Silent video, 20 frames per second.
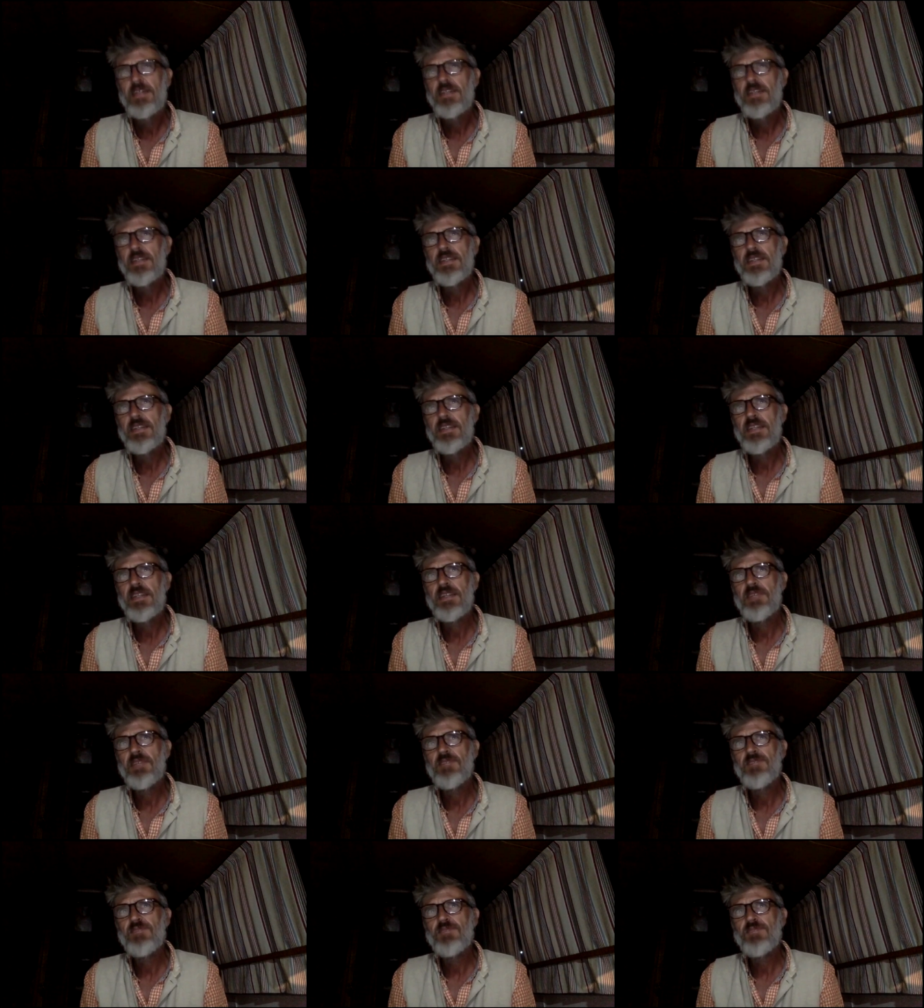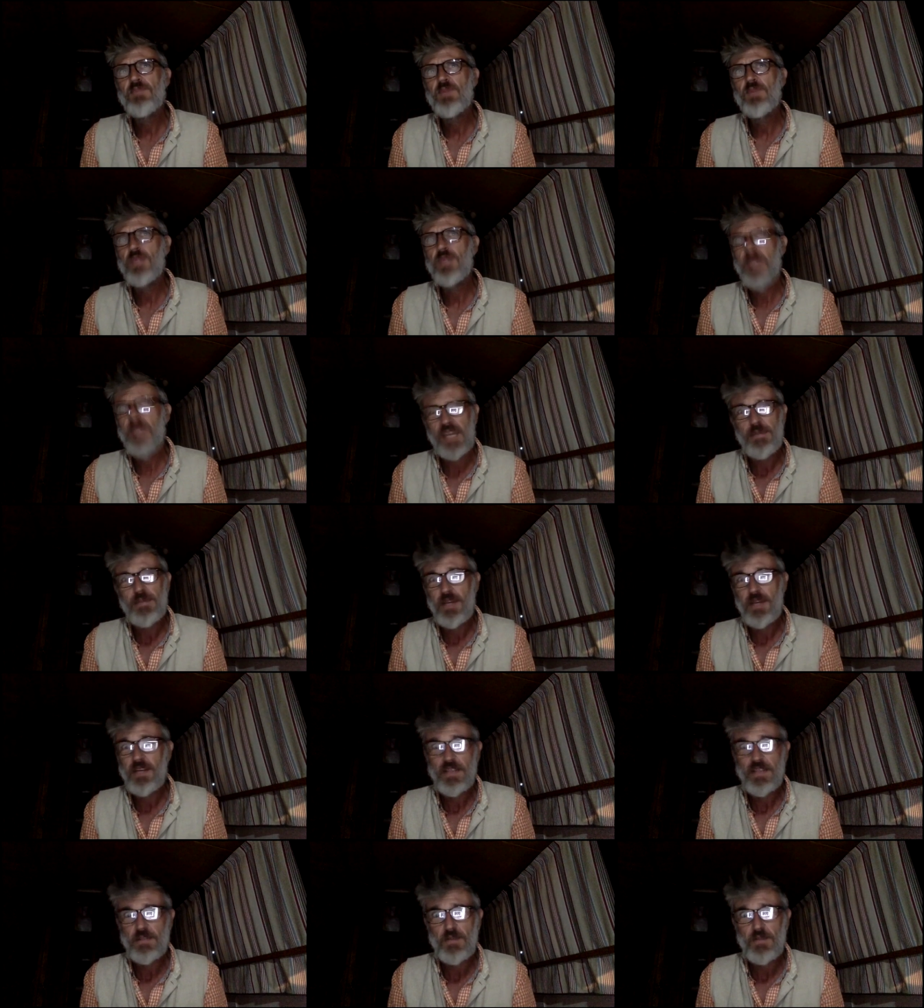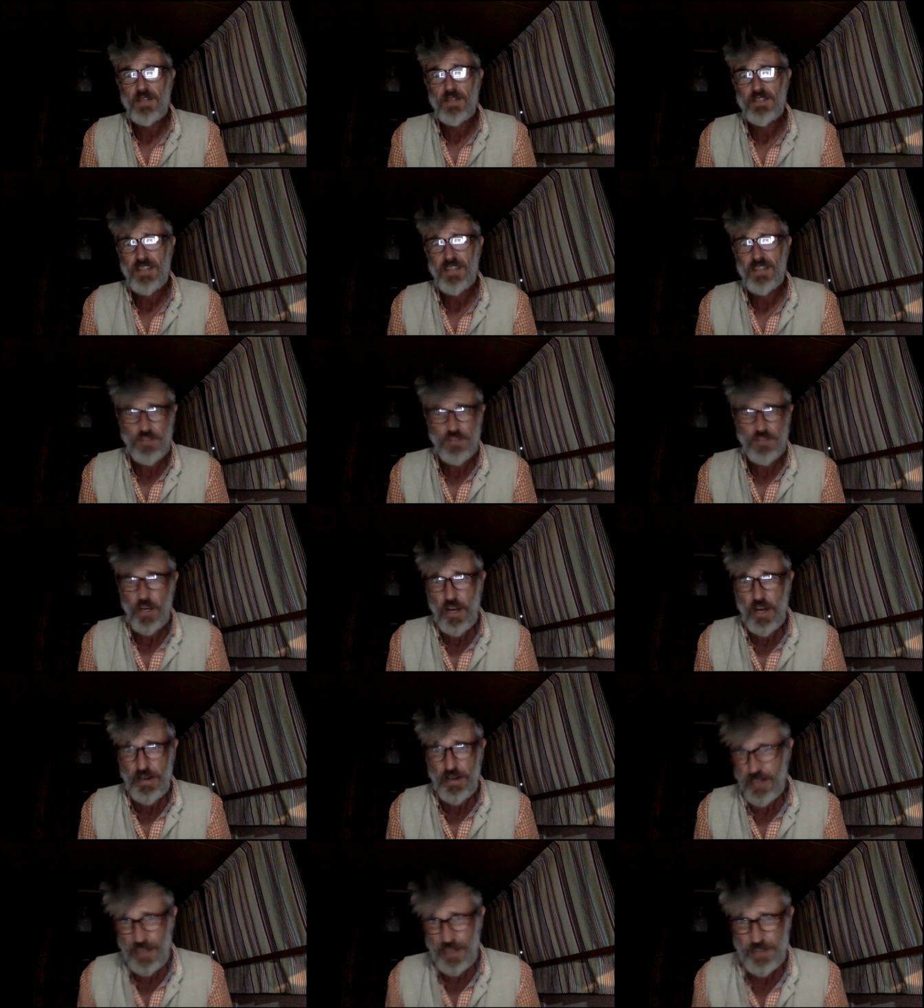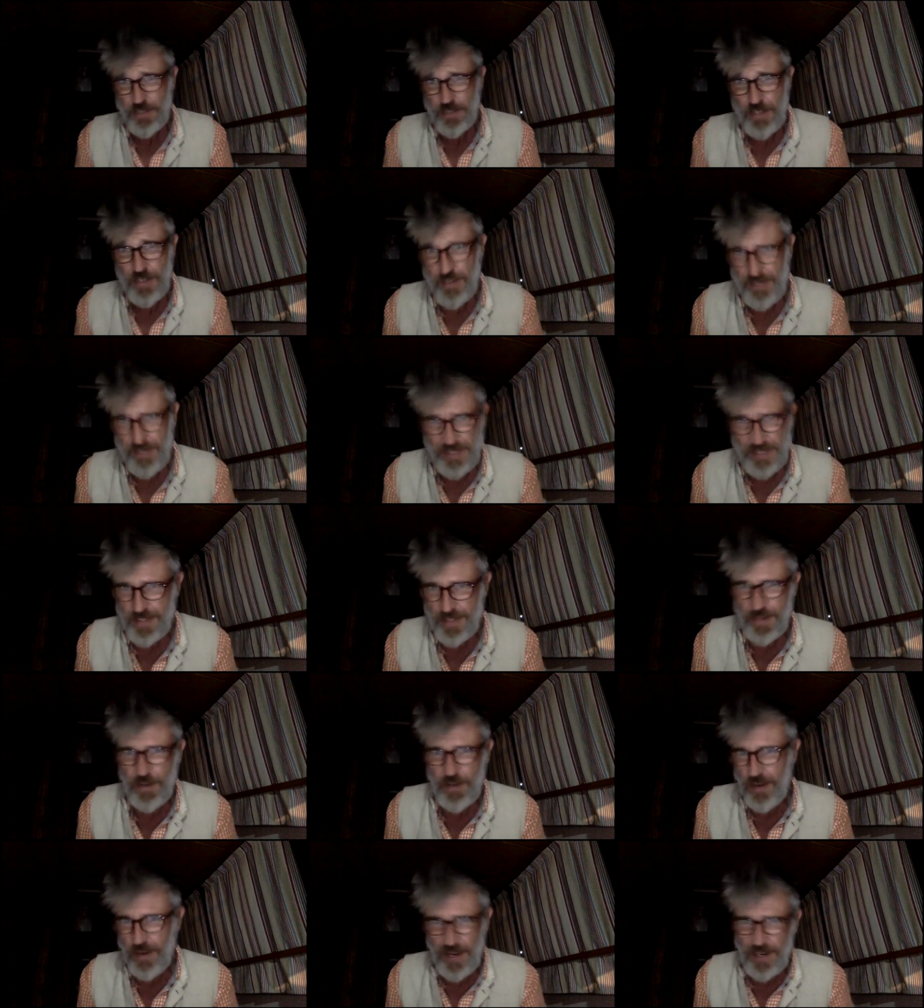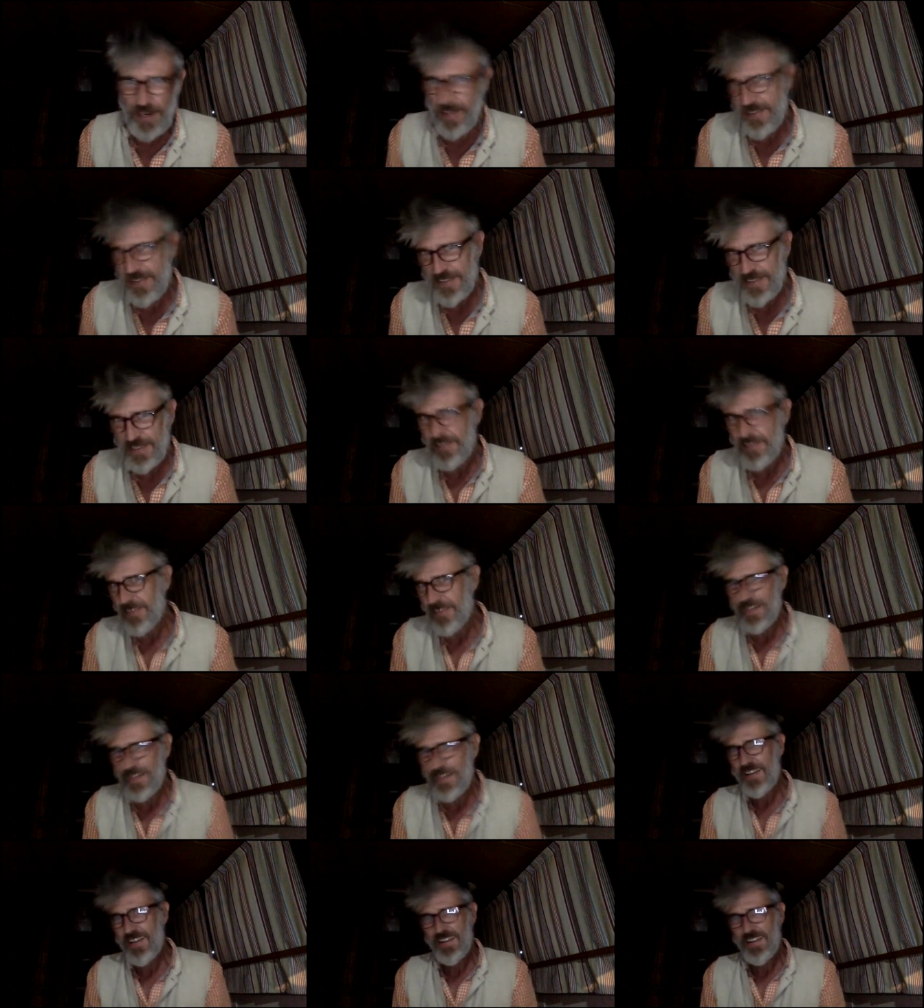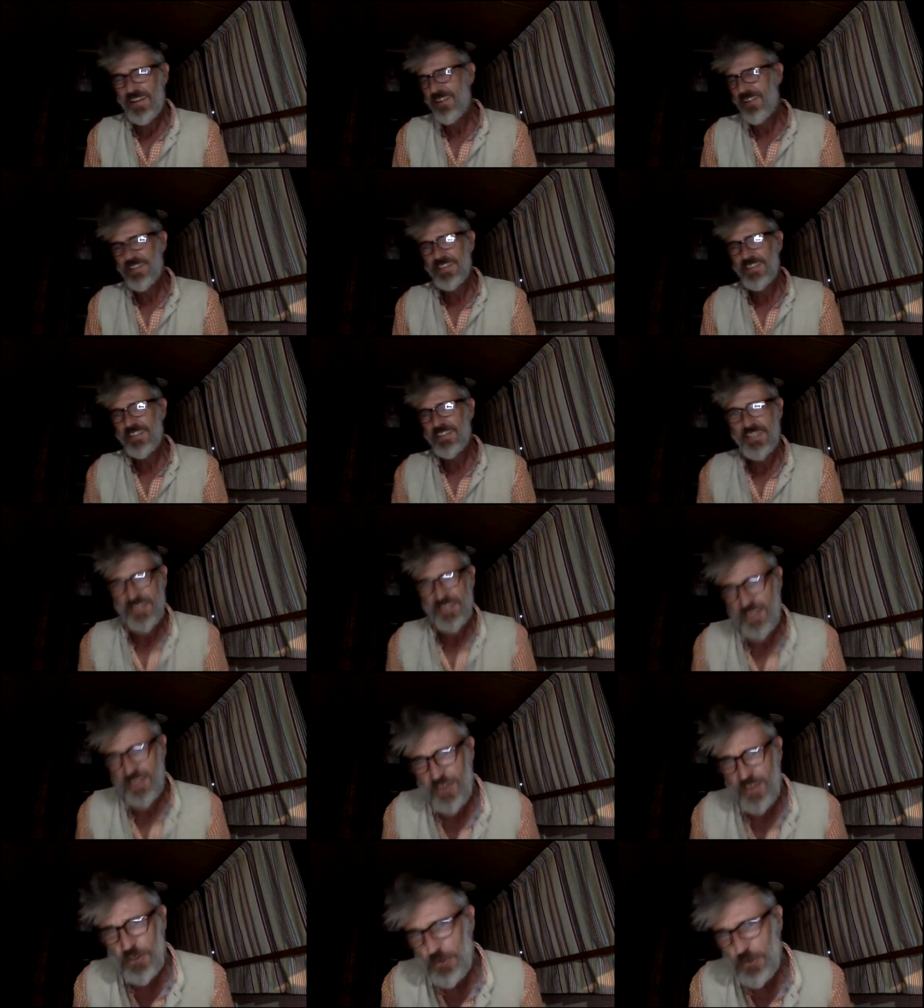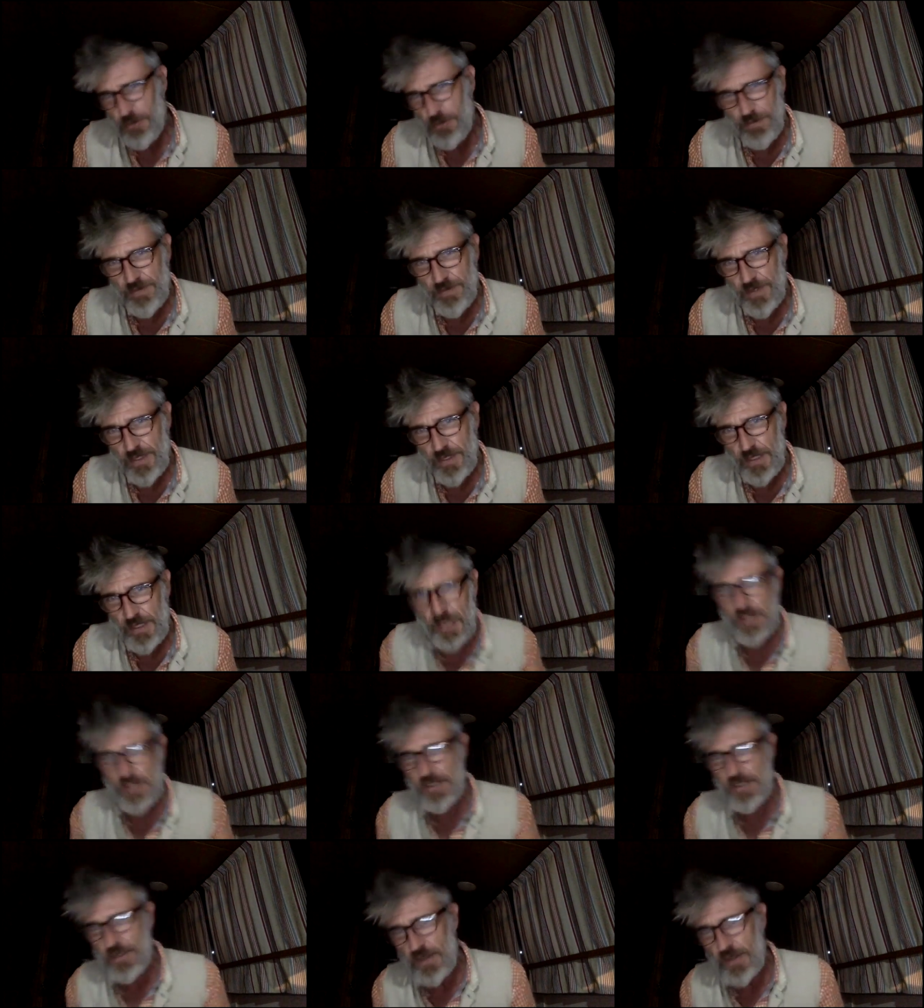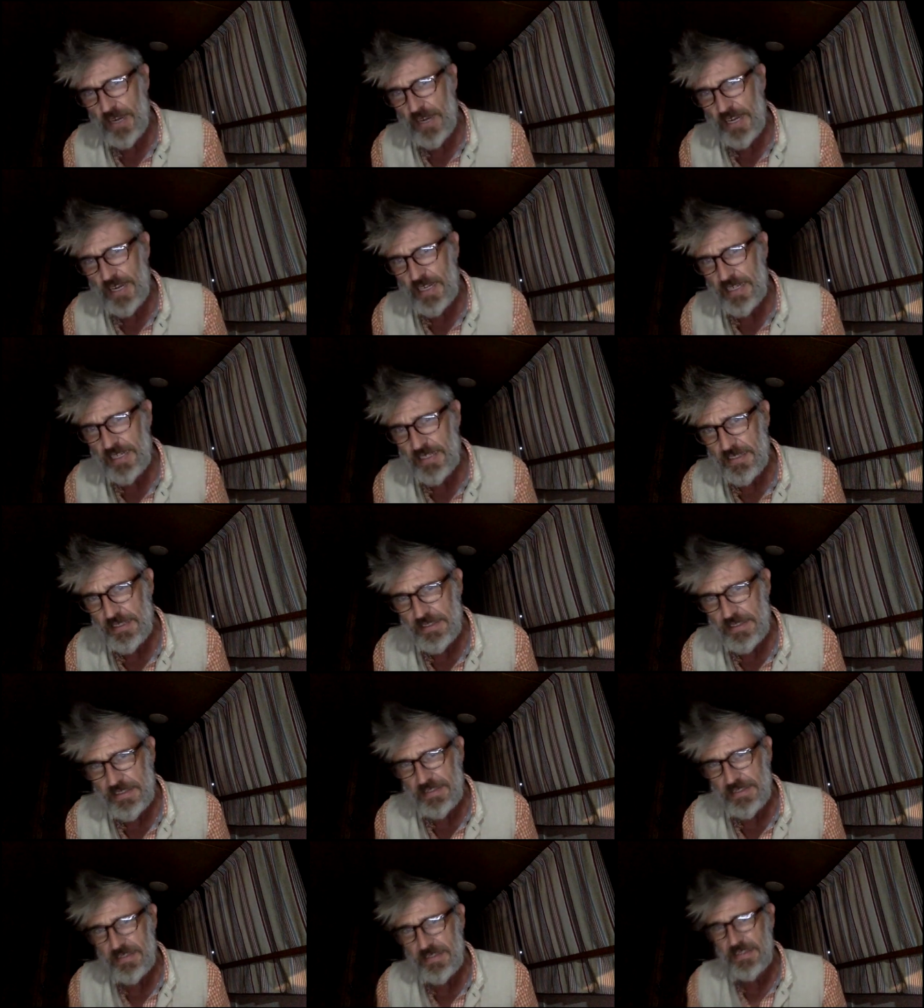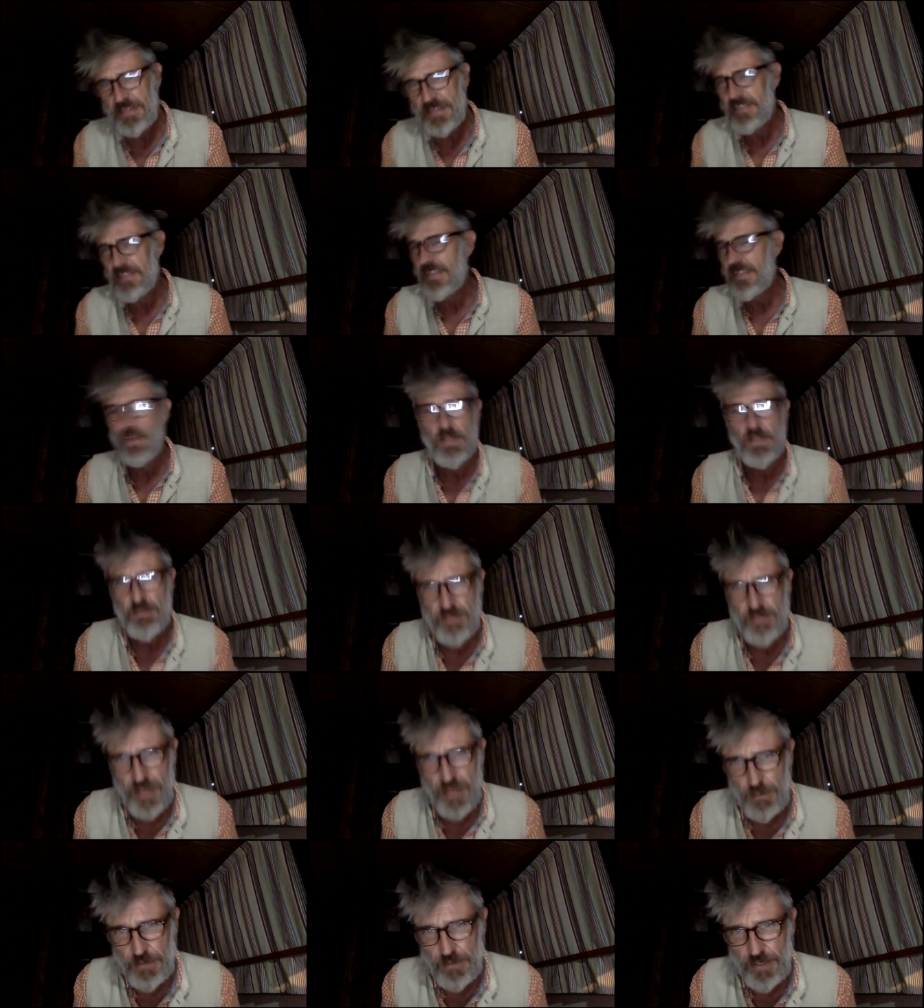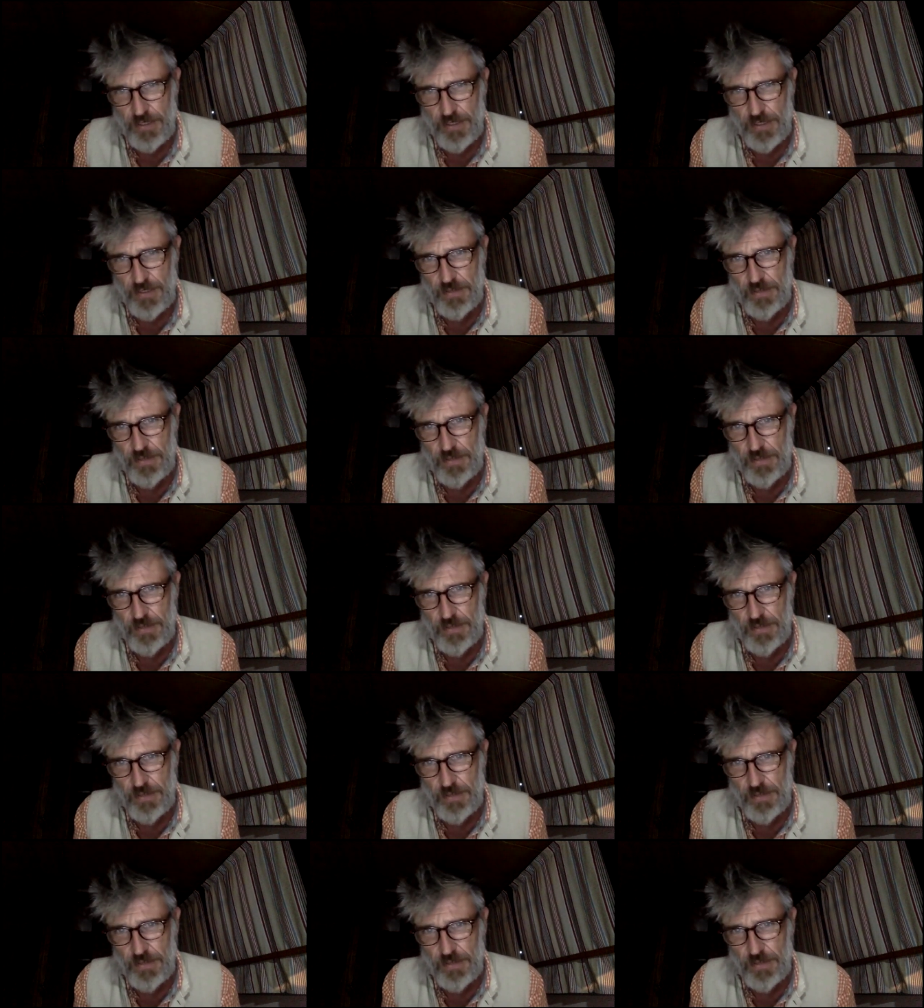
And then when I came out, that's when I said, I saw it, they're not aliens, they're not la. And he said, "No, they're not aliens. They're not reptiles.